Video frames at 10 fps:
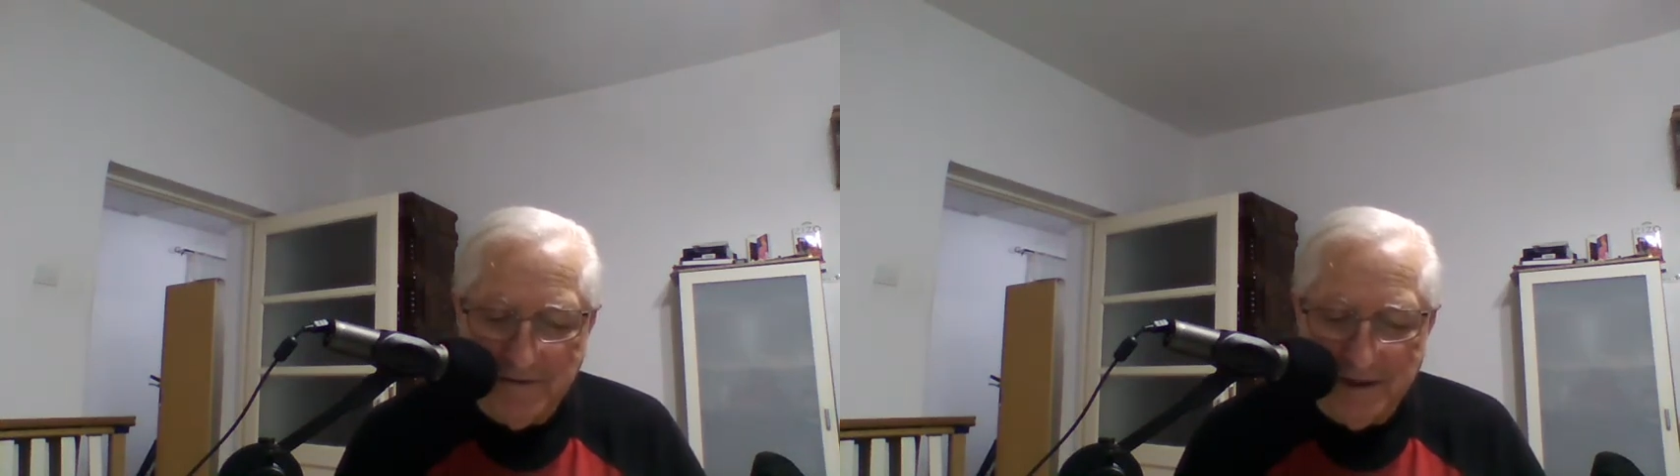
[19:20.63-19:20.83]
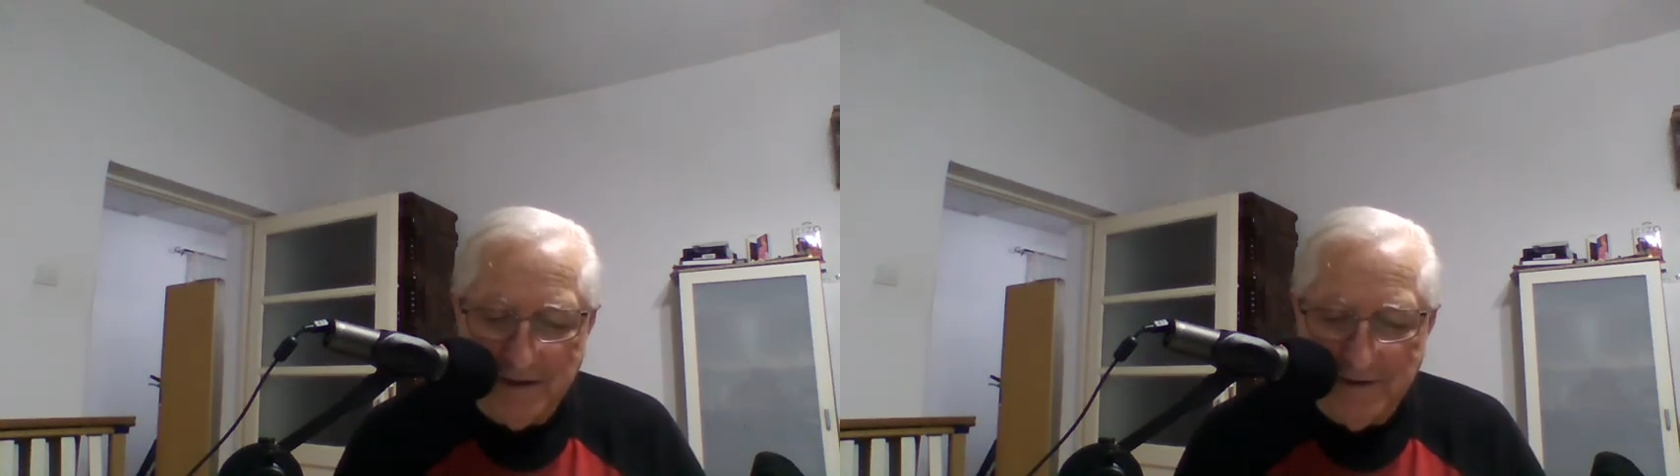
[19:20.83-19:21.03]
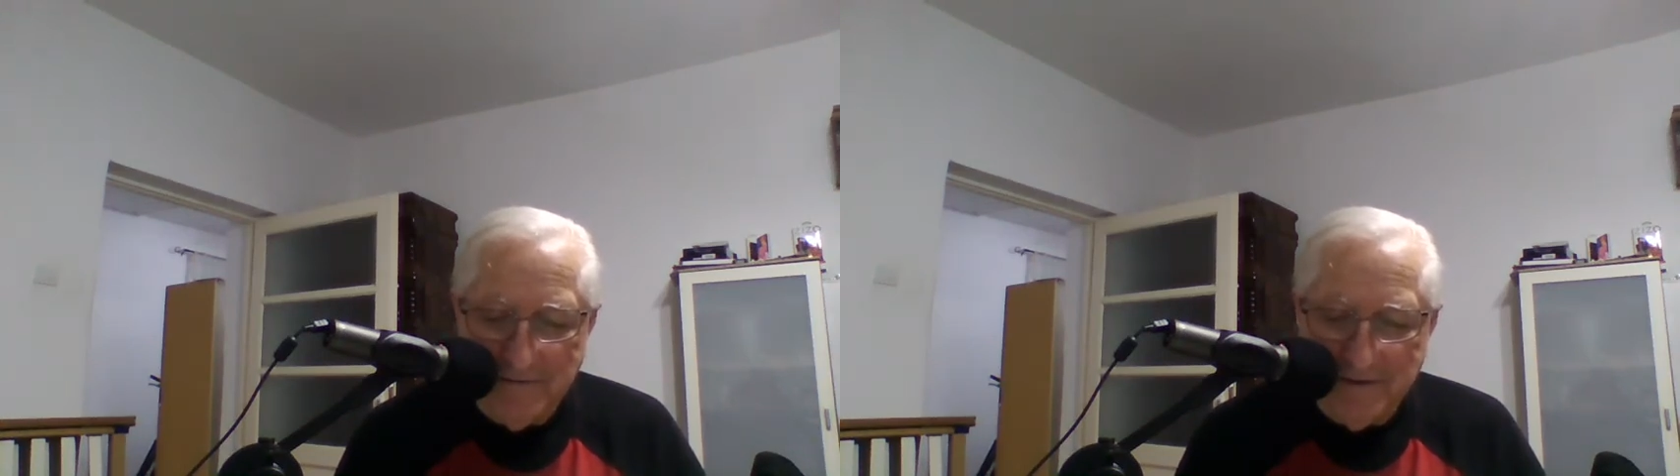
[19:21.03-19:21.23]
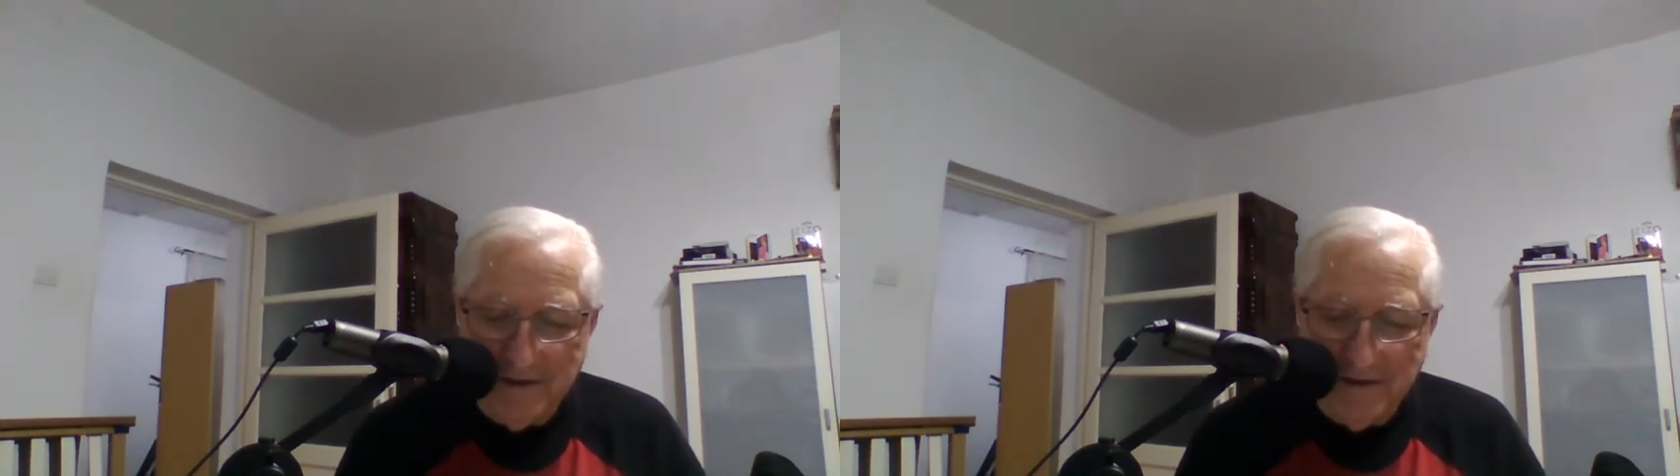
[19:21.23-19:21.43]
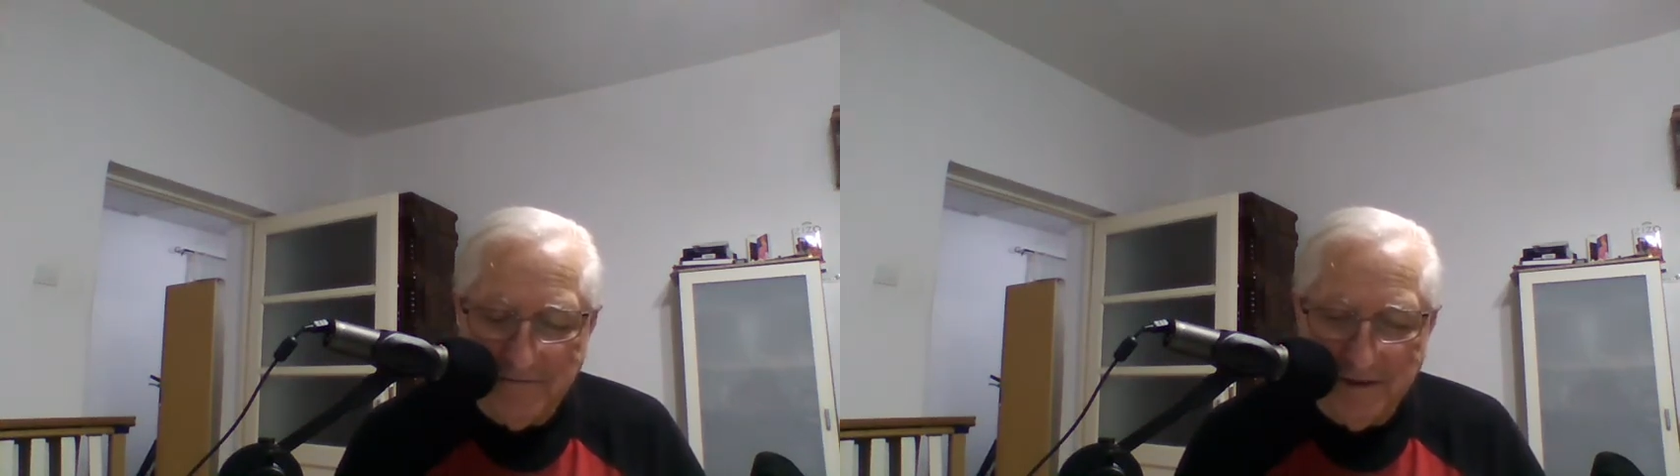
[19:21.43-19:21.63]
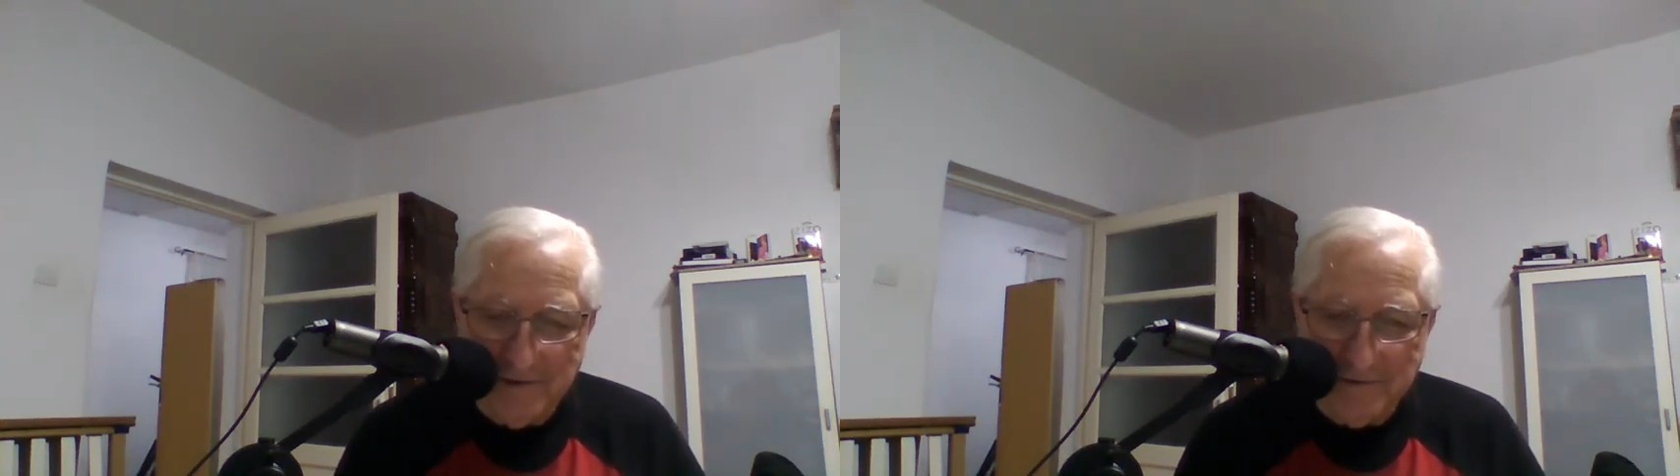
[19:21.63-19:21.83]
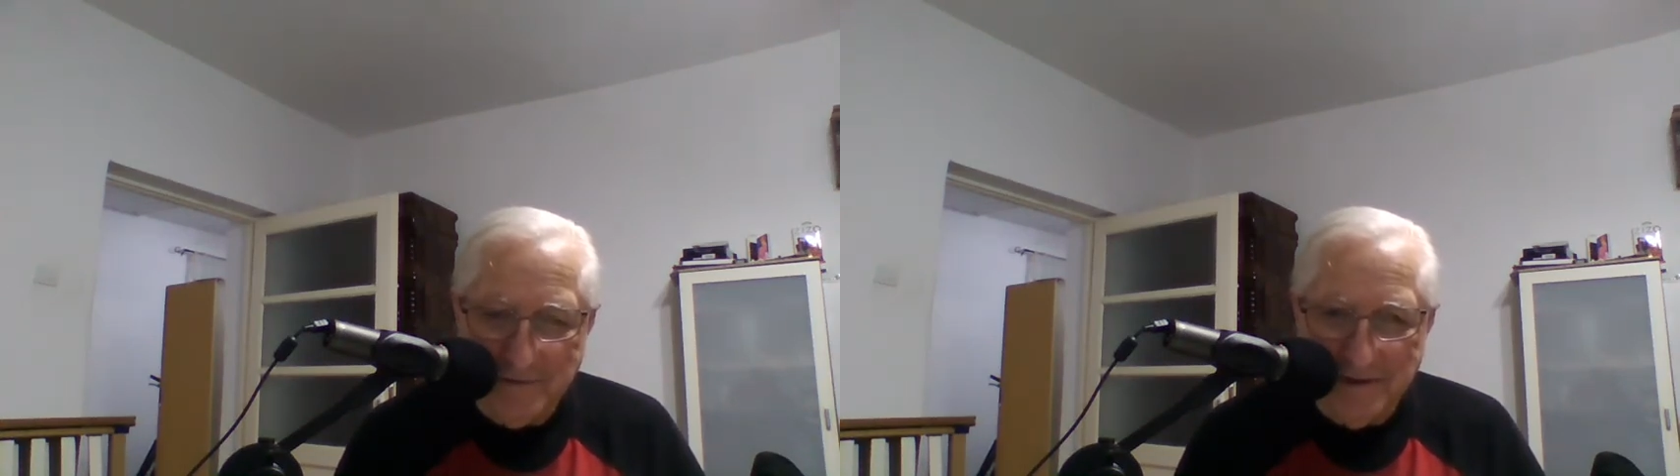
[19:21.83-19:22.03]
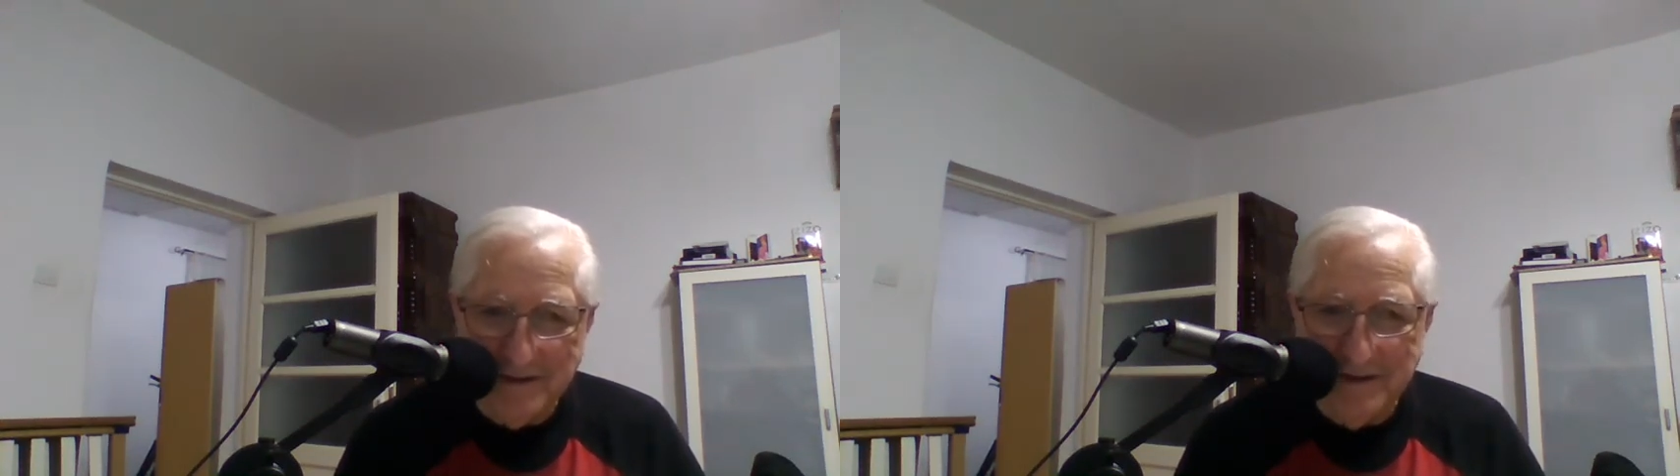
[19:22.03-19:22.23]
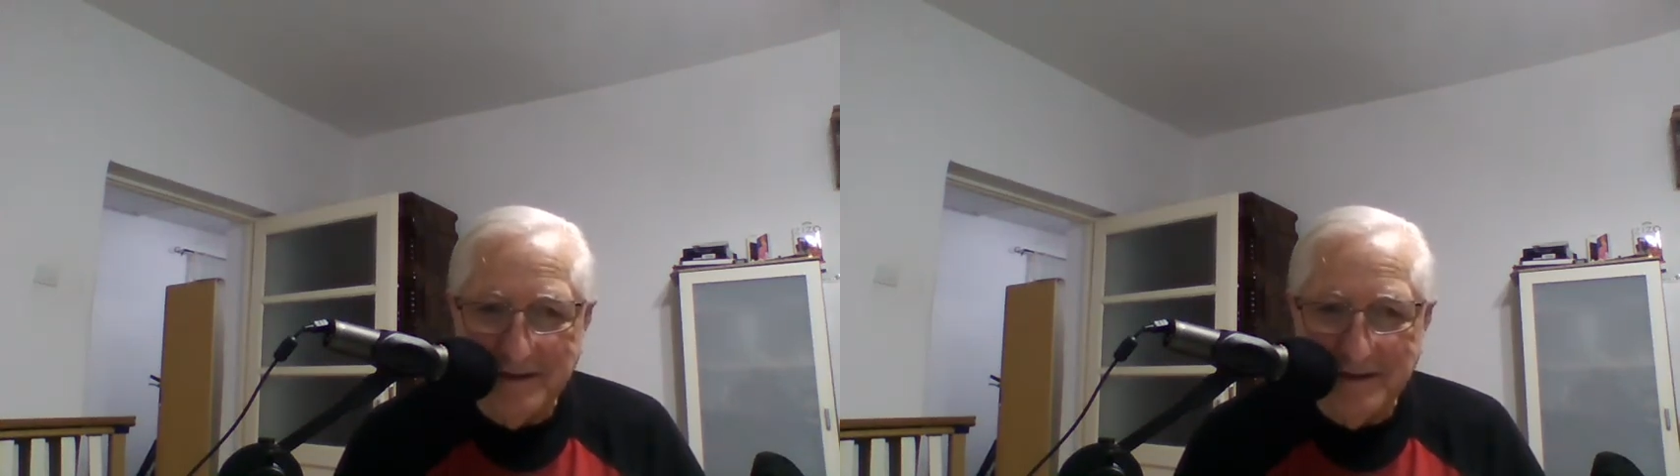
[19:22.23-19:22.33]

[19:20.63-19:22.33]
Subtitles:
I know, yeah, I've lost my,